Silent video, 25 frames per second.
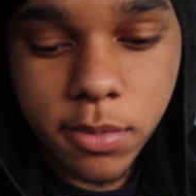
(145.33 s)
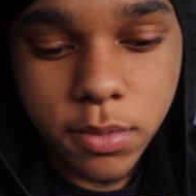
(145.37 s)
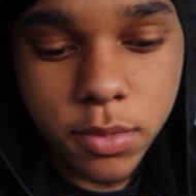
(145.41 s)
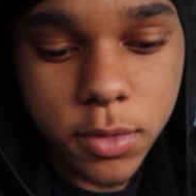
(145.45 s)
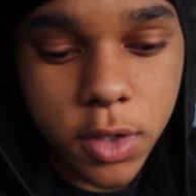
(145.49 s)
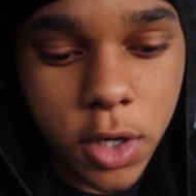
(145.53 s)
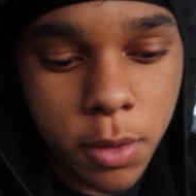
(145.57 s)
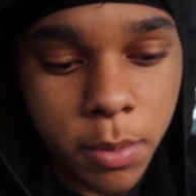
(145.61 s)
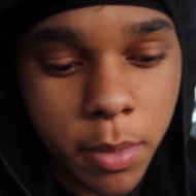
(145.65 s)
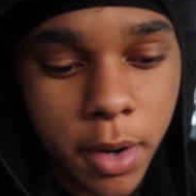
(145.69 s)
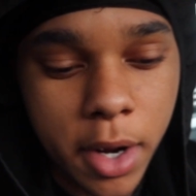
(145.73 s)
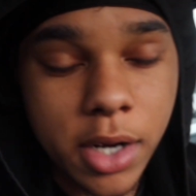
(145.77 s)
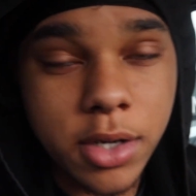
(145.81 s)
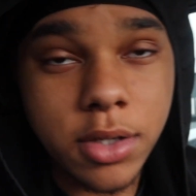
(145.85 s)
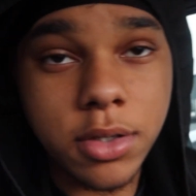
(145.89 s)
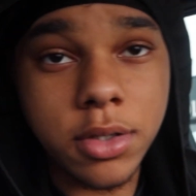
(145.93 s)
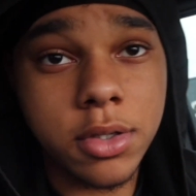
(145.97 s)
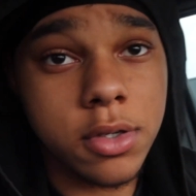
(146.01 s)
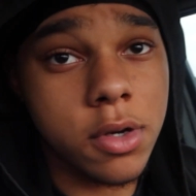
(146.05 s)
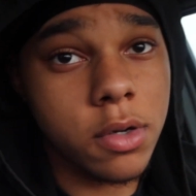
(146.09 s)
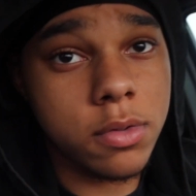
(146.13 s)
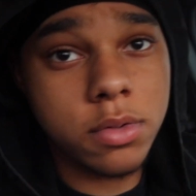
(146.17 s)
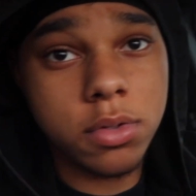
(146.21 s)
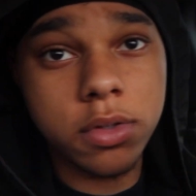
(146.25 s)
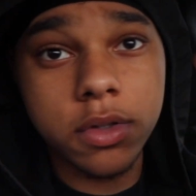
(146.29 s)
Never mind.
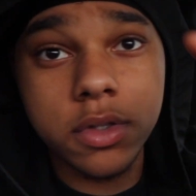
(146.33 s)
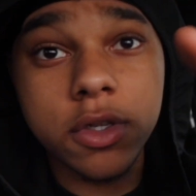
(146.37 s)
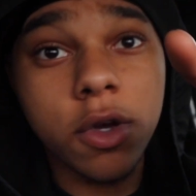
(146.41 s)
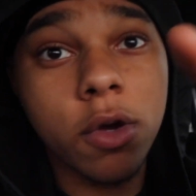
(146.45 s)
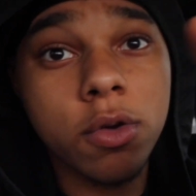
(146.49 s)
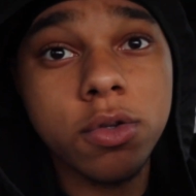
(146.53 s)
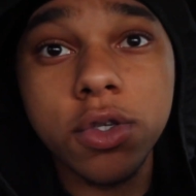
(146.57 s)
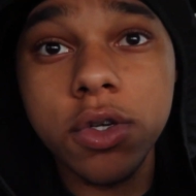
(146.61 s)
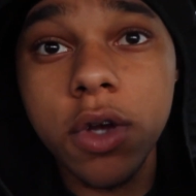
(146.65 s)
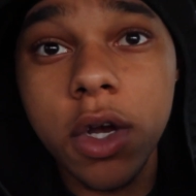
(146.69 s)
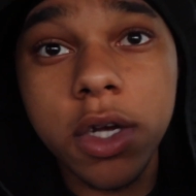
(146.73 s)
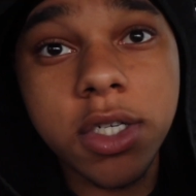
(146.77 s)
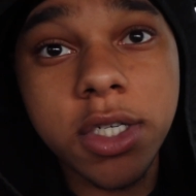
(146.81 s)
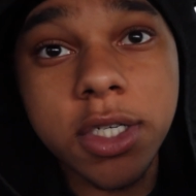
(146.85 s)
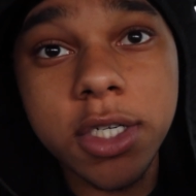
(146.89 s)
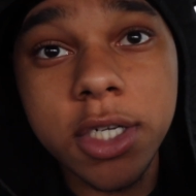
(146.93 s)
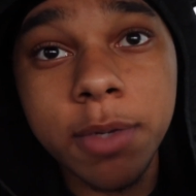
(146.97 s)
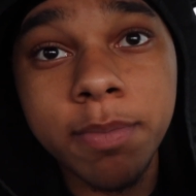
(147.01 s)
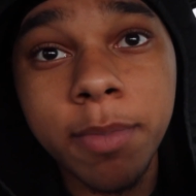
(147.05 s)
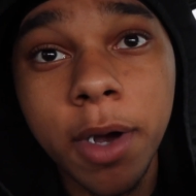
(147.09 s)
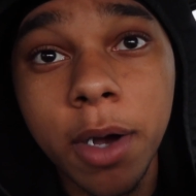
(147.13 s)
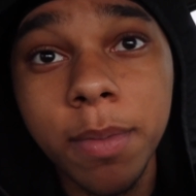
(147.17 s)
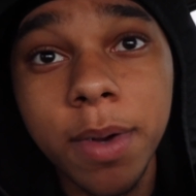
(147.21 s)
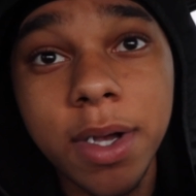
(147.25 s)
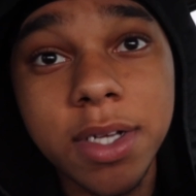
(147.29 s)
Don't don't talk shit
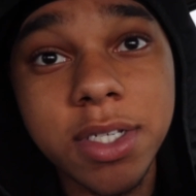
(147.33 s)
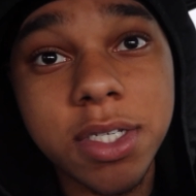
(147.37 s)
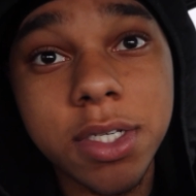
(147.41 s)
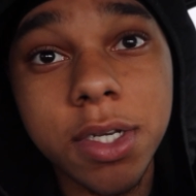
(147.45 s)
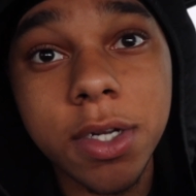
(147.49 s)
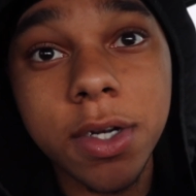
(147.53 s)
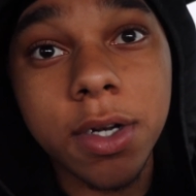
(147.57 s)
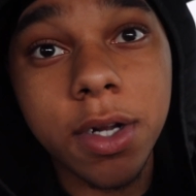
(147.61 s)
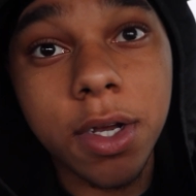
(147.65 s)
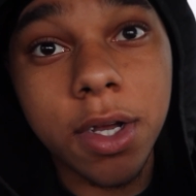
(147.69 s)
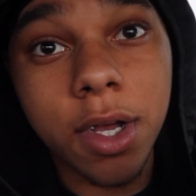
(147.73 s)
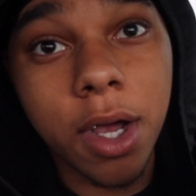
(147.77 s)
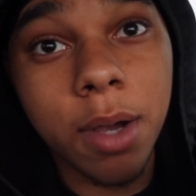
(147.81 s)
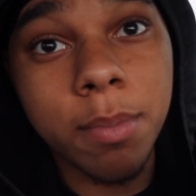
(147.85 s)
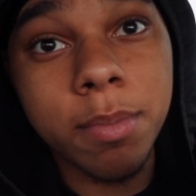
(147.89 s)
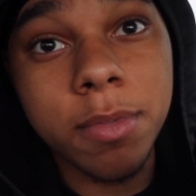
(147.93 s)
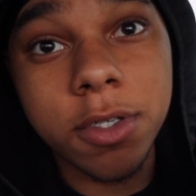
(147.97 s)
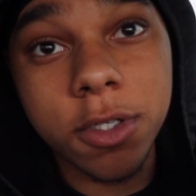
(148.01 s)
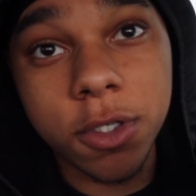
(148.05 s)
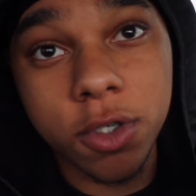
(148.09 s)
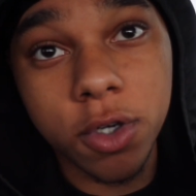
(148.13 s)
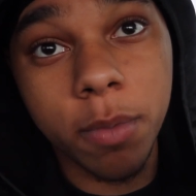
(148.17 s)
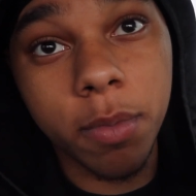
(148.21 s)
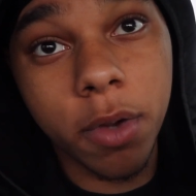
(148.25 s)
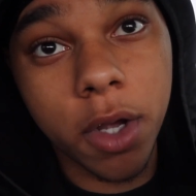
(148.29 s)
about my son in the
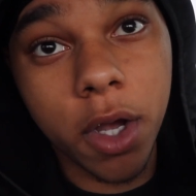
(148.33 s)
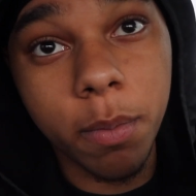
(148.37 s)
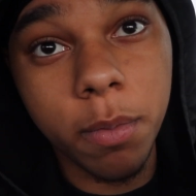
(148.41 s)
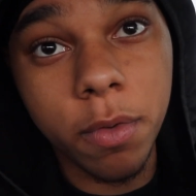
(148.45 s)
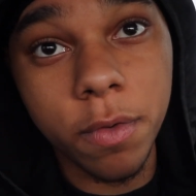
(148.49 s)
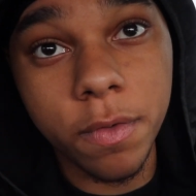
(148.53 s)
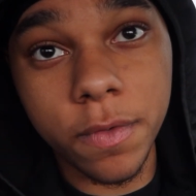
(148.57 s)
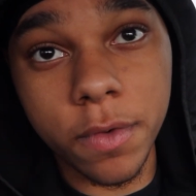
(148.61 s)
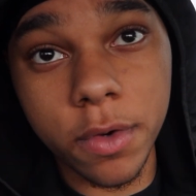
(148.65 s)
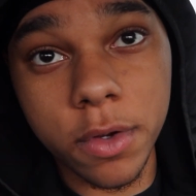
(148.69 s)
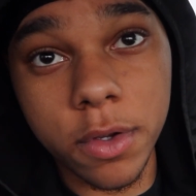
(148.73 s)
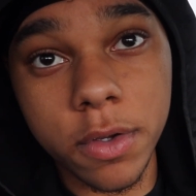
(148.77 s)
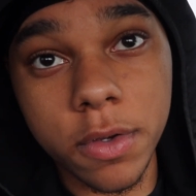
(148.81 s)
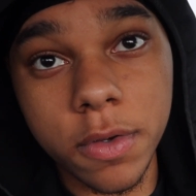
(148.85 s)
comments or I'm coming for you.